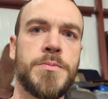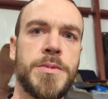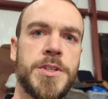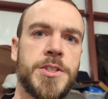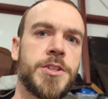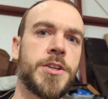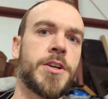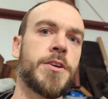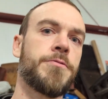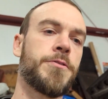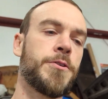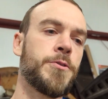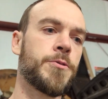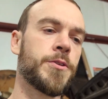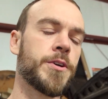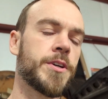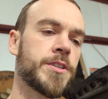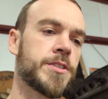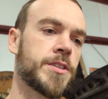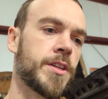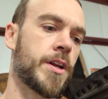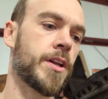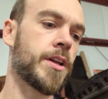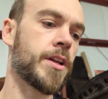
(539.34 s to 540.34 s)
missing a few
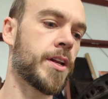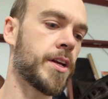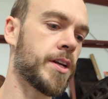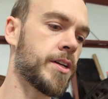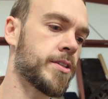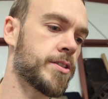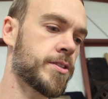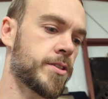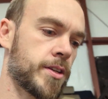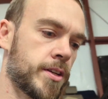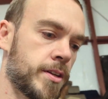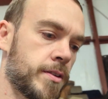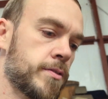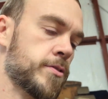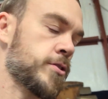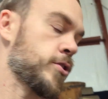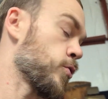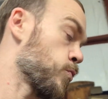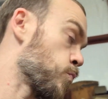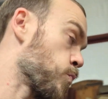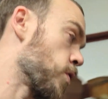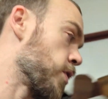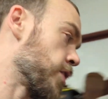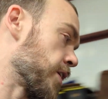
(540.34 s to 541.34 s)
things that it needs to
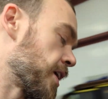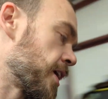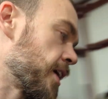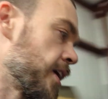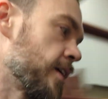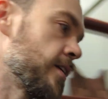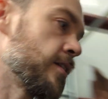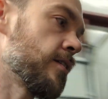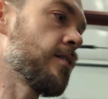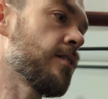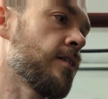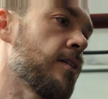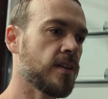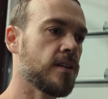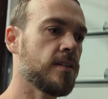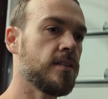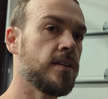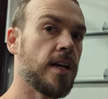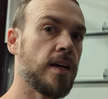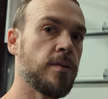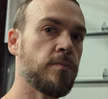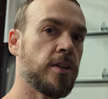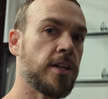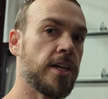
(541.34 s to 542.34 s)
run again,
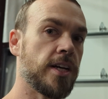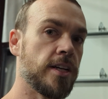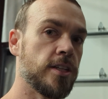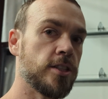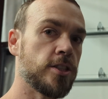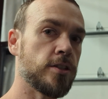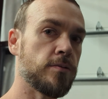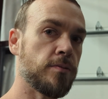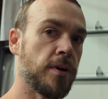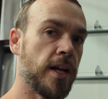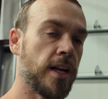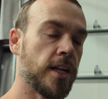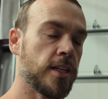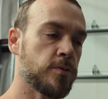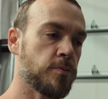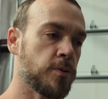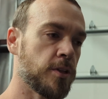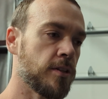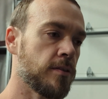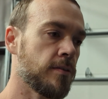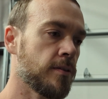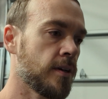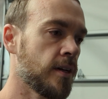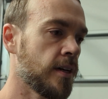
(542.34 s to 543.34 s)
namely engine
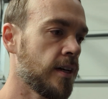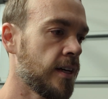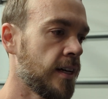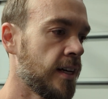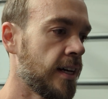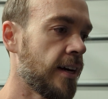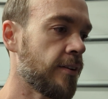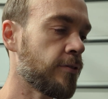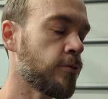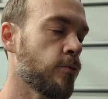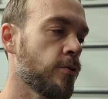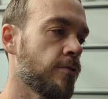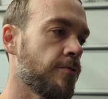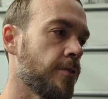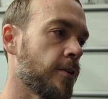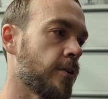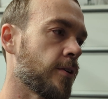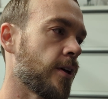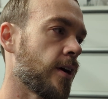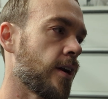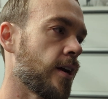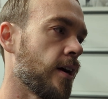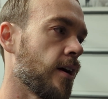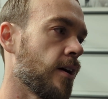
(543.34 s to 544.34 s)
management. After we figure
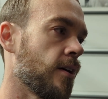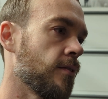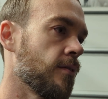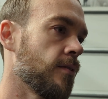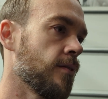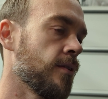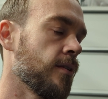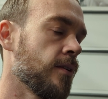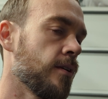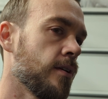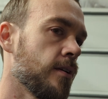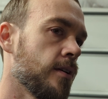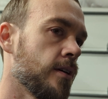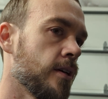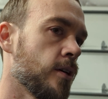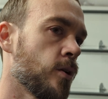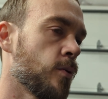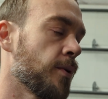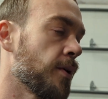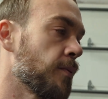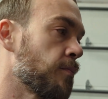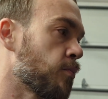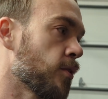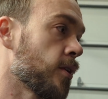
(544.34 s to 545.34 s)
that out, it'll
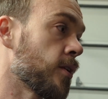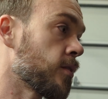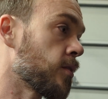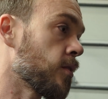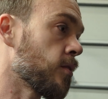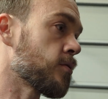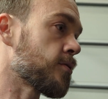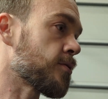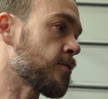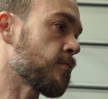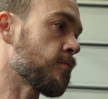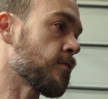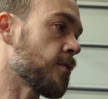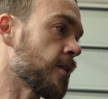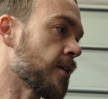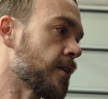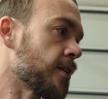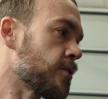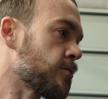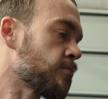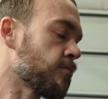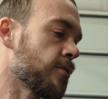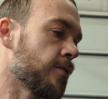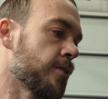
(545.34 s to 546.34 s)
be pretty close to running.
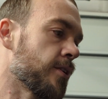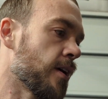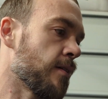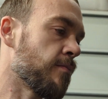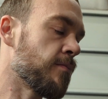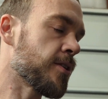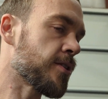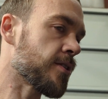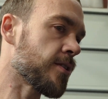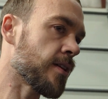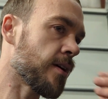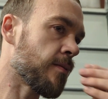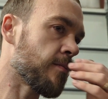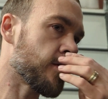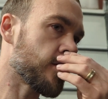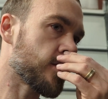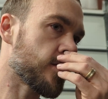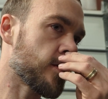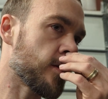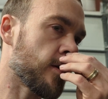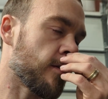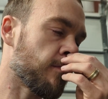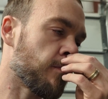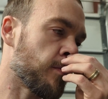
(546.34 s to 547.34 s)
It's really not missing that much
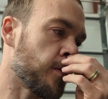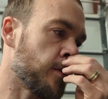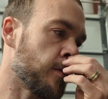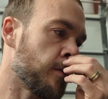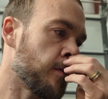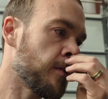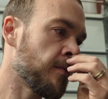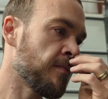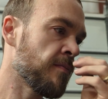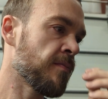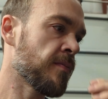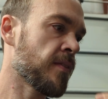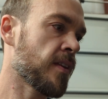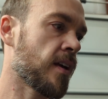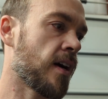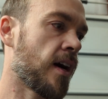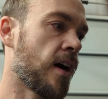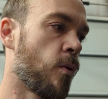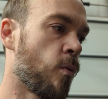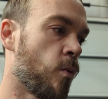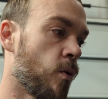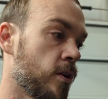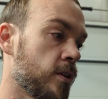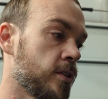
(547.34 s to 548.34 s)
stuff, but I
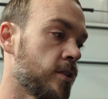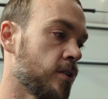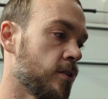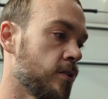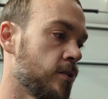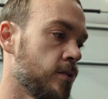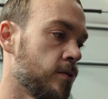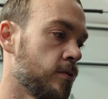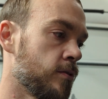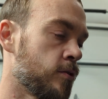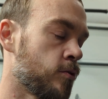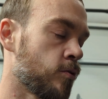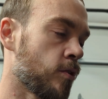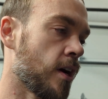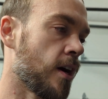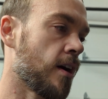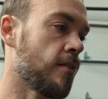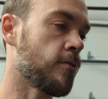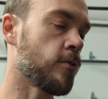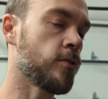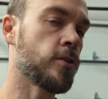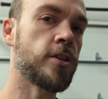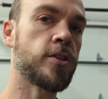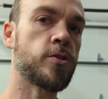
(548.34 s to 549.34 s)
want it to
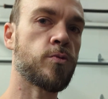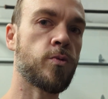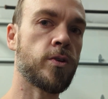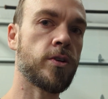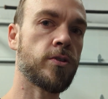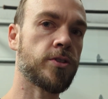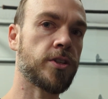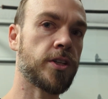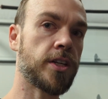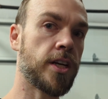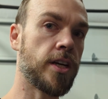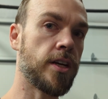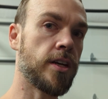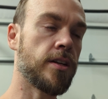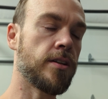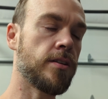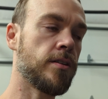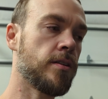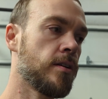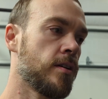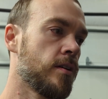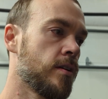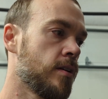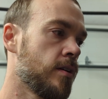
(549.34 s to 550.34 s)
drive on these wheels again.
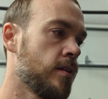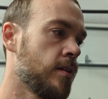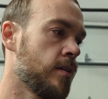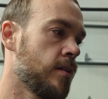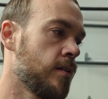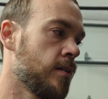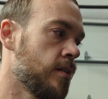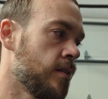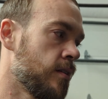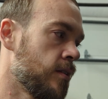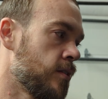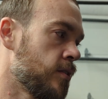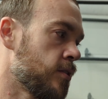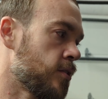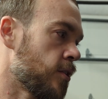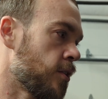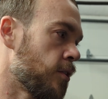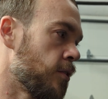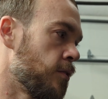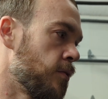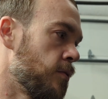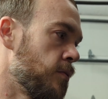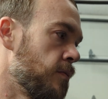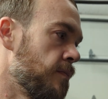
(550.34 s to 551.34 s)

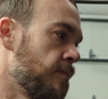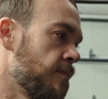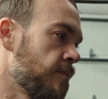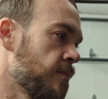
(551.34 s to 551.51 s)
So